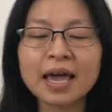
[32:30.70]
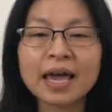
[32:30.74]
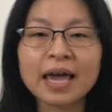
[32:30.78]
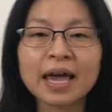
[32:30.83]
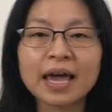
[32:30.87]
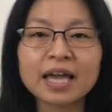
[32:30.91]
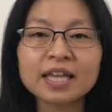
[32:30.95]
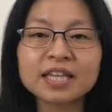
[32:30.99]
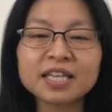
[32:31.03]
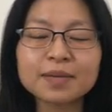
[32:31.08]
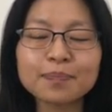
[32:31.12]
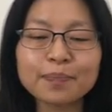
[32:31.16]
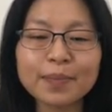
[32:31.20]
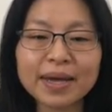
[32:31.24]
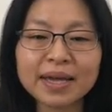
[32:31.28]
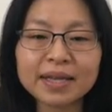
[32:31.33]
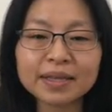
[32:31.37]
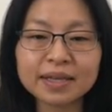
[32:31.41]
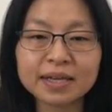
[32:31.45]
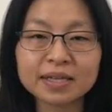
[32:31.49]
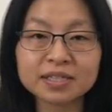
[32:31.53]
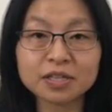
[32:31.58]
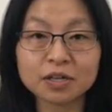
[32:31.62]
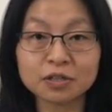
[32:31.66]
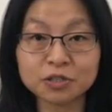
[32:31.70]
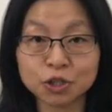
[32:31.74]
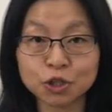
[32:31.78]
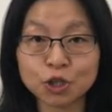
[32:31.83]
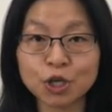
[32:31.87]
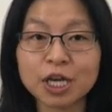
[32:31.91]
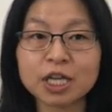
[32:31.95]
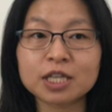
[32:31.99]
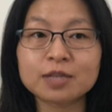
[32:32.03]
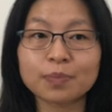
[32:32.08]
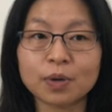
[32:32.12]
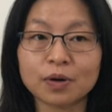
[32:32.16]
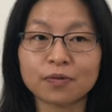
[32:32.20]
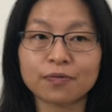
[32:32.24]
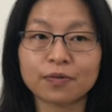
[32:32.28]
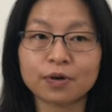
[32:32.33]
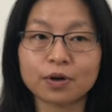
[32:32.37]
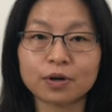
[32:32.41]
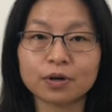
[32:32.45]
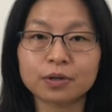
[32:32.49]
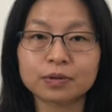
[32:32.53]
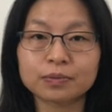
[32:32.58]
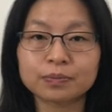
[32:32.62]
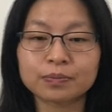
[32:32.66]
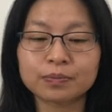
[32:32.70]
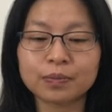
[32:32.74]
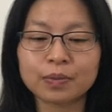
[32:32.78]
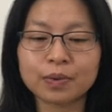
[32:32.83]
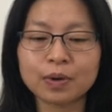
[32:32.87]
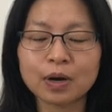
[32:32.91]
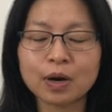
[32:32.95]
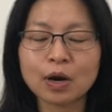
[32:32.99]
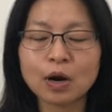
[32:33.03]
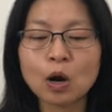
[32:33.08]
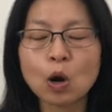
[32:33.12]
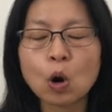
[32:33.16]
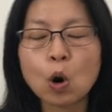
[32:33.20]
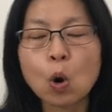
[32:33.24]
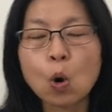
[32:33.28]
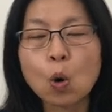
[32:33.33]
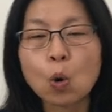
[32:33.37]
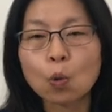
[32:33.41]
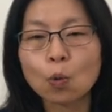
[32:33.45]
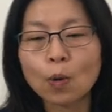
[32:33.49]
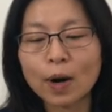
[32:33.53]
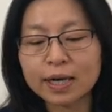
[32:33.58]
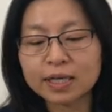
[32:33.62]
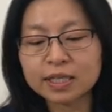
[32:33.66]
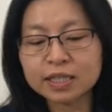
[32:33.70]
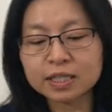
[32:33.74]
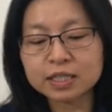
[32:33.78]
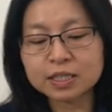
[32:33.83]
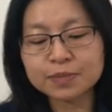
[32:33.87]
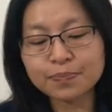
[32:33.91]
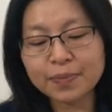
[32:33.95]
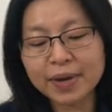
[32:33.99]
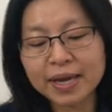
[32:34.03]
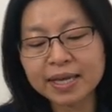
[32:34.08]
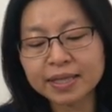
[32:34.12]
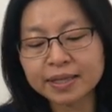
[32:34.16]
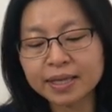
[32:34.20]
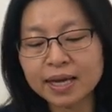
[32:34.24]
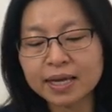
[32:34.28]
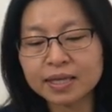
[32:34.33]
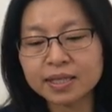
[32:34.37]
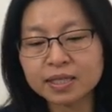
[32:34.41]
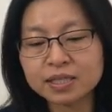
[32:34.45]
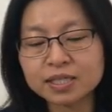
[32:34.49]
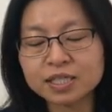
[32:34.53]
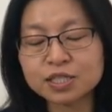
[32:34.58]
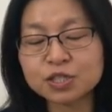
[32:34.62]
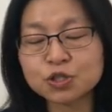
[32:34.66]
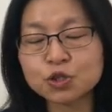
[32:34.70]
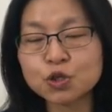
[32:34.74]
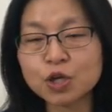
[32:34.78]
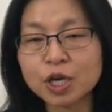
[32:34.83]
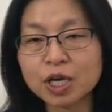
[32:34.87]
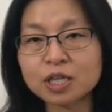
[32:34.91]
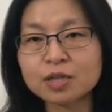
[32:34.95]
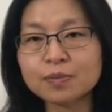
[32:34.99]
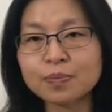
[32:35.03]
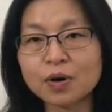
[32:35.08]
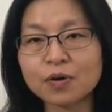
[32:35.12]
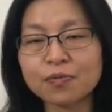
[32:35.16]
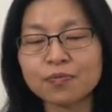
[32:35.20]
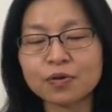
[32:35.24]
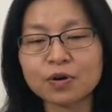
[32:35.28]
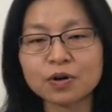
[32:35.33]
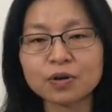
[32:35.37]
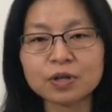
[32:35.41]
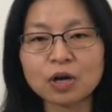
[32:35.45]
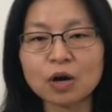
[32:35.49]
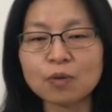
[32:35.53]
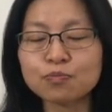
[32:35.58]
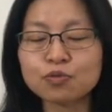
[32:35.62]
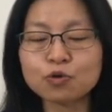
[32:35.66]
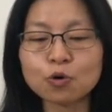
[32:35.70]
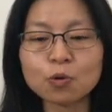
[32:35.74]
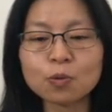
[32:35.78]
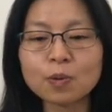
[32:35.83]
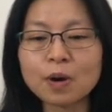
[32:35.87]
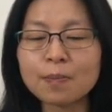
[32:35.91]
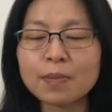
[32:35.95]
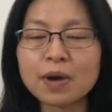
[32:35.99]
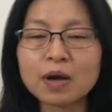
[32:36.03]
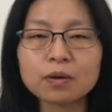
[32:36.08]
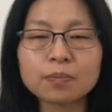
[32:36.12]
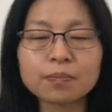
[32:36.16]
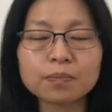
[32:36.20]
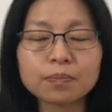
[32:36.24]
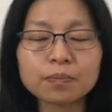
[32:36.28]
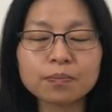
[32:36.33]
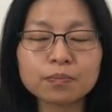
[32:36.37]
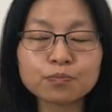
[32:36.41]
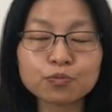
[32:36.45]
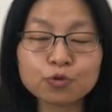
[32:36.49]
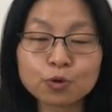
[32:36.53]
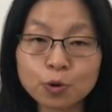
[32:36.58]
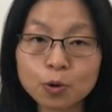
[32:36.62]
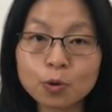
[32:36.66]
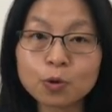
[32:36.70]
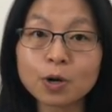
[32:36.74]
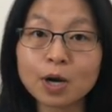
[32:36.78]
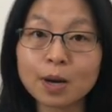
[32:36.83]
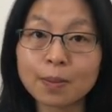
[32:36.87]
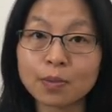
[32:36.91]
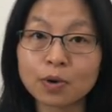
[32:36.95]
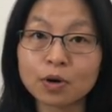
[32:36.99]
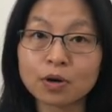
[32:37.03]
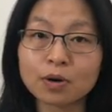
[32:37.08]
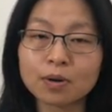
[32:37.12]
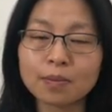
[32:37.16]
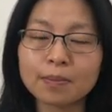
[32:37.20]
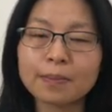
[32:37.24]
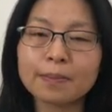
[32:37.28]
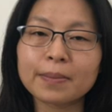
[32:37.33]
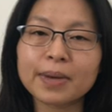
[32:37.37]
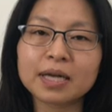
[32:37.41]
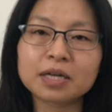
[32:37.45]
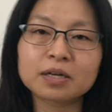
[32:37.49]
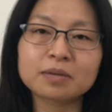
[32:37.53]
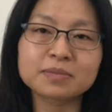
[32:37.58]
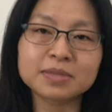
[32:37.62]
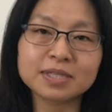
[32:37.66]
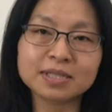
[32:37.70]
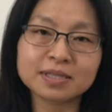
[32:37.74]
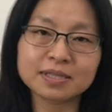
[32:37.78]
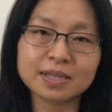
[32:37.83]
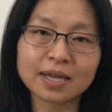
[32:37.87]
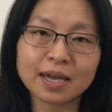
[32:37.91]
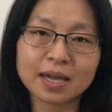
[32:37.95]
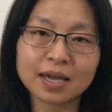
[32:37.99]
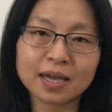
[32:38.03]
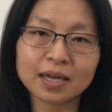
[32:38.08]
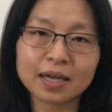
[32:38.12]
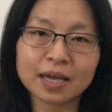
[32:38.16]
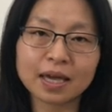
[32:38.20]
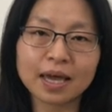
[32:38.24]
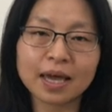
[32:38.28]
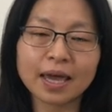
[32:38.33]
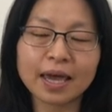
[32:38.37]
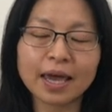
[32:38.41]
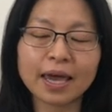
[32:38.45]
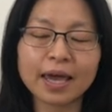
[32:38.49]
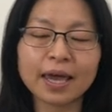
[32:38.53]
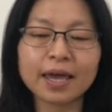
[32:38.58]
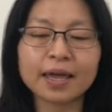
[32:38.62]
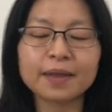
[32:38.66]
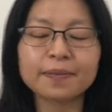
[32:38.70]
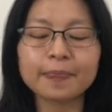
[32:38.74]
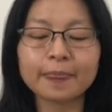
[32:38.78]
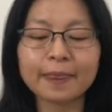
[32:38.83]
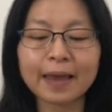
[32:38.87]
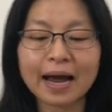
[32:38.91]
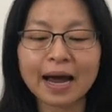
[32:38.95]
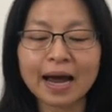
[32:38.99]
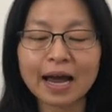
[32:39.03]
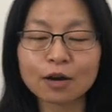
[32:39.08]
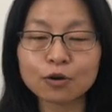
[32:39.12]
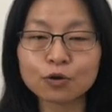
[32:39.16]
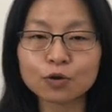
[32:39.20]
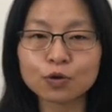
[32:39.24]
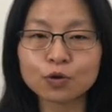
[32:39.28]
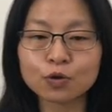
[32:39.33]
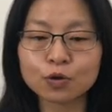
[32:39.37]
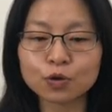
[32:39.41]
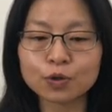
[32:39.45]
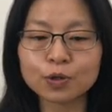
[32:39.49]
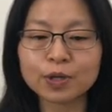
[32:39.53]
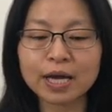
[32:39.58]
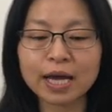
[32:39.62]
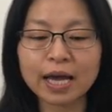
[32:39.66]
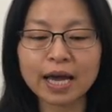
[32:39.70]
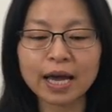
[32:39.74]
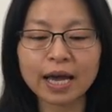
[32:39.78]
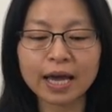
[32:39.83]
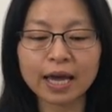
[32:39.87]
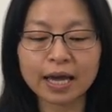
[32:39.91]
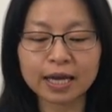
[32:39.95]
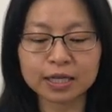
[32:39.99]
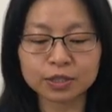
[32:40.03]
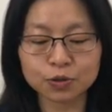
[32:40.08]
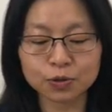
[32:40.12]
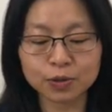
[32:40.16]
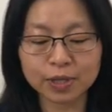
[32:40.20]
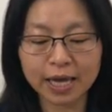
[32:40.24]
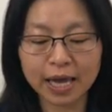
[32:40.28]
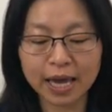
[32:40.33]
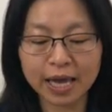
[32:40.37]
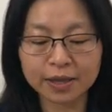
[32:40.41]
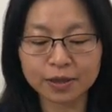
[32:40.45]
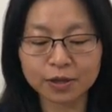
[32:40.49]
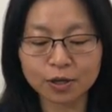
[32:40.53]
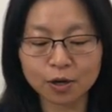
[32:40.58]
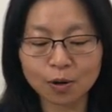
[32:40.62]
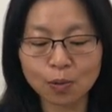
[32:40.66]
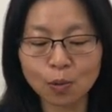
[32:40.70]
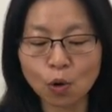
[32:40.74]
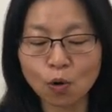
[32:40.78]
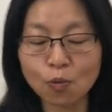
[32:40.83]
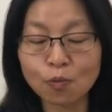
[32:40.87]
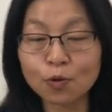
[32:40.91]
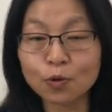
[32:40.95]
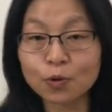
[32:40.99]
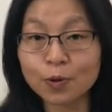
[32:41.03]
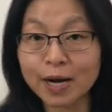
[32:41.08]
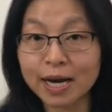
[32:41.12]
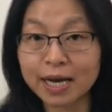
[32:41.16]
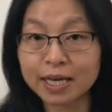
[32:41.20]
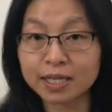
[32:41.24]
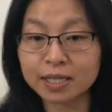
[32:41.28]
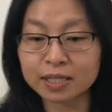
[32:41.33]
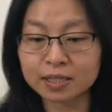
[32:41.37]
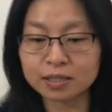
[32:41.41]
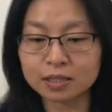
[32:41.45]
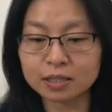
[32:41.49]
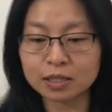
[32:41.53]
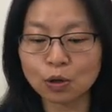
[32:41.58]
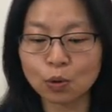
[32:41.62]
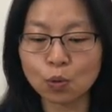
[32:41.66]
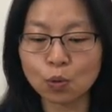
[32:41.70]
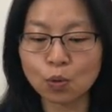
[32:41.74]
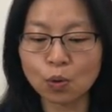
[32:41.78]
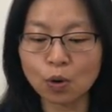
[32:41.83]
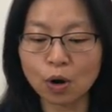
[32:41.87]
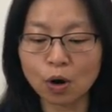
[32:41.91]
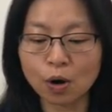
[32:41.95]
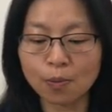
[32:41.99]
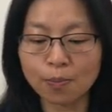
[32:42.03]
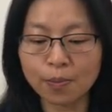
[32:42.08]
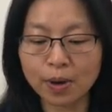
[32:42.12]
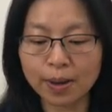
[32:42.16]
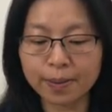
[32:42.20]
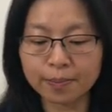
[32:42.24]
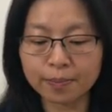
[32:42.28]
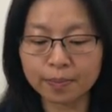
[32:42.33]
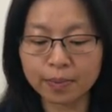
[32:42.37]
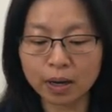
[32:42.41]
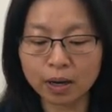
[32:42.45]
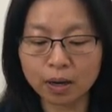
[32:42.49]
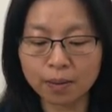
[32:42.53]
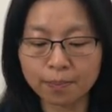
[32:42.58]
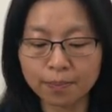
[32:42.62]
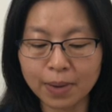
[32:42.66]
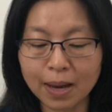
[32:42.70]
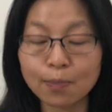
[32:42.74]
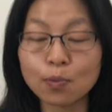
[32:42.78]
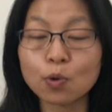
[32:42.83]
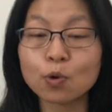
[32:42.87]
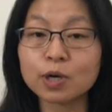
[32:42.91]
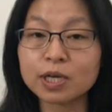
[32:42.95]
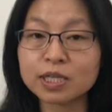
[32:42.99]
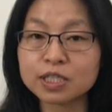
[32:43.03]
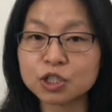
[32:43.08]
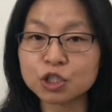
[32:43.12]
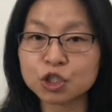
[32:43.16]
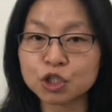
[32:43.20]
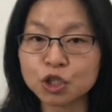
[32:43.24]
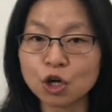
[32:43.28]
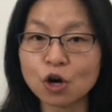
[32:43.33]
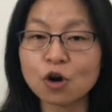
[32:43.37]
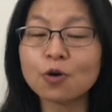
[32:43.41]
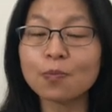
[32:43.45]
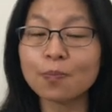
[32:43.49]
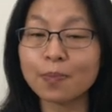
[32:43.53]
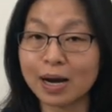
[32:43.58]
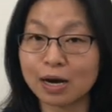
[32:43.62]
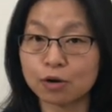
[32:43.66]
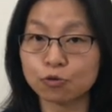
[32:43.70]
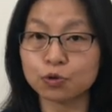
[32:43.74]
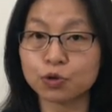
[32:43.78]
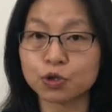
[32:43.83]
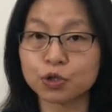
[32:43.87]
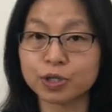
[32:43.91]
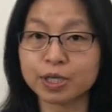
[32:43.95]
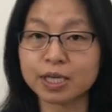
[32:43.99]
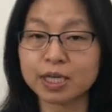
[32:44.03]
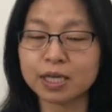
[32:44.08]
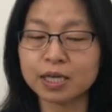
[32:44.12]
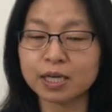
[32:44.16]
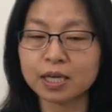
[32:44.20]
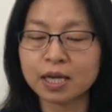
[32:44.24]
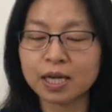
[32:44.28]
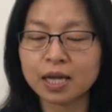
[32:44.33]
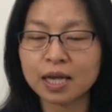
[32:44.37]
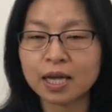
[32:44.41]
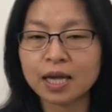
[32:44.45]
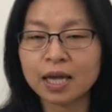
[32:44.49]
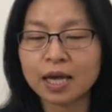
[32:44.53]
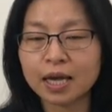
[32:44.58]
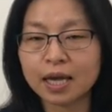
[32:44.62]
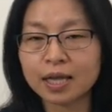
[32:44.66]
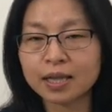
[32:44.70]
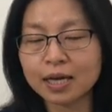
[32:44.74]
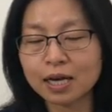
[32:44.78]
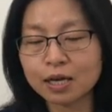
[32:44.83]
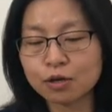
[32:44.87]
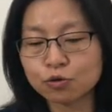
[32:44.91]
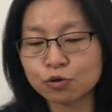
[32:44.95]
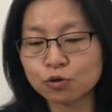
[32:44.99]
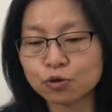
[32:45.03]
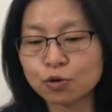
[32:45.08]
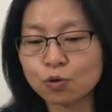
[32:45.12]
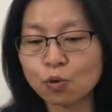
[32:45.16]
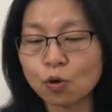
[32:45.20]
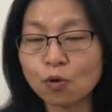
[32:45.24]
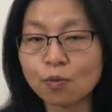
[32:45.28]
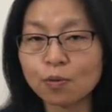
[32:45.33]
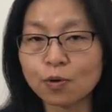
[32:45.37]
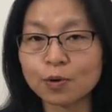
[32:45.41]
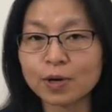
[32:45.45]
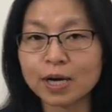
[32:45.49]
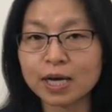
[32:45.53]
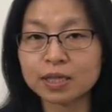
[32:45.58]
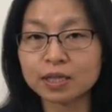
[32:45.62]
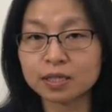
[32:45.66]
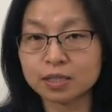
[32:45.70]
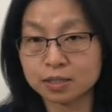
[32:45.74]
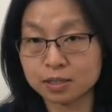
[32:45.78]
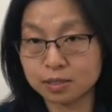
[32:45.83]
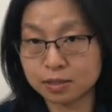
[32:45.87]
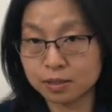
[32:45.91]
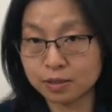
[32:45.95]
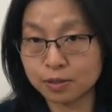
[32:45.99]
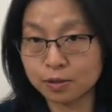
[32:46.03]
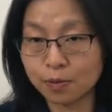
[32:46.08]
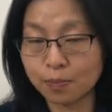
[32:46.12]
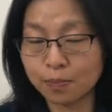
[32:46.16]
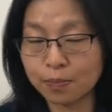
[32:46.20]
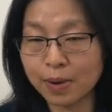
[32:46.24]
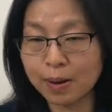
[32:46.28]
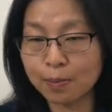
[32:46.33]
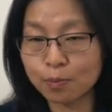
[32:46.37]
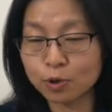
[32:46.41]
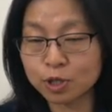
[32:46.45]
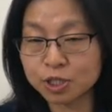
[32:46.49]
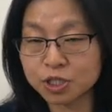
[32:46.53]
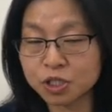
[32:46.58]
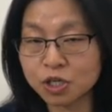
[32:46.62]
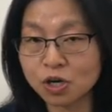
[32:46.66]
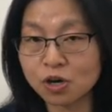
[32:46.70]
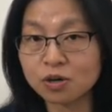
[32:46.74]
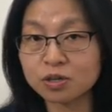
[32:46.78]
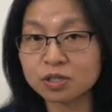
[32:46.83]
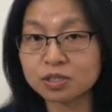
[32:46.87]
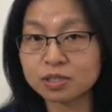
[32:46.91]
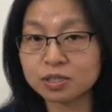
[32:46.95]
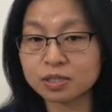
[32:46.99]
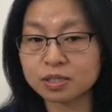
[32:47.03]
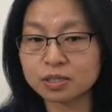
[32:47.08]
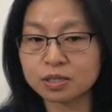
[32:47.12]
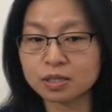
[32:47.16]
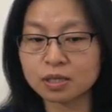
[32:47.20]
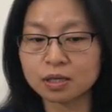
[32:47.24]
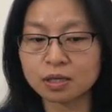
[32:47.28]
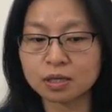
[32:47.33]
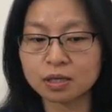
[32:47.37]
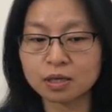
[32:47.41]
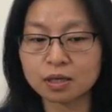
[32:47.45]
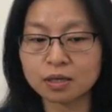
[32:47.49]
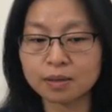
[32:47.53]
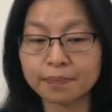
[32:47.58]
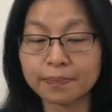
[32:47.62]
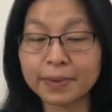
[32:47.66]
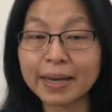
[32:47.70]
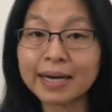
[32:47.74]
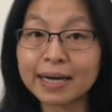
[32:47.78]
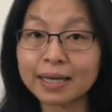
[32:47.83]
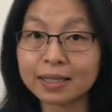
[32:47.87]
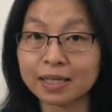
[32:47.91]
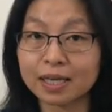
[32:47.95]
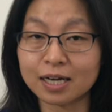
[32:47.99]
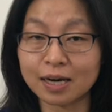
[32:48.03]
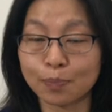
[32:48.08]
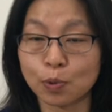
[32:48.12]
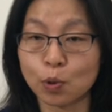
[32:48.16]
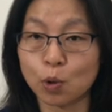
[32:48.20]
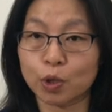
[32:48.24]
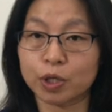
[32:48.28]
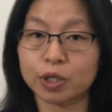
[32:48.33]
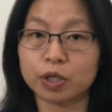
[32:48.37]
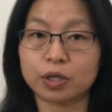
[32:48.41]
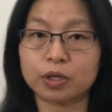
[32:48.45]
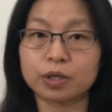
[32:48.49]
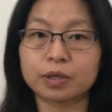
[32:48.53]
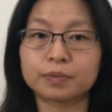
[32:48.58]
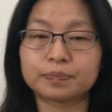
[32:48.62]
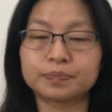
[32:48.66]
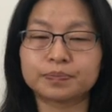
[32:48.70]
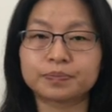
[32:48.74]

And it maintains a chain buffer. While it's maintaining this chain buffer, a programmer programmer made a mistake, and I could actually end up overriding a mem memory chunk boundary, and I could override this, you know, memory chunk's uh, metadata pointer.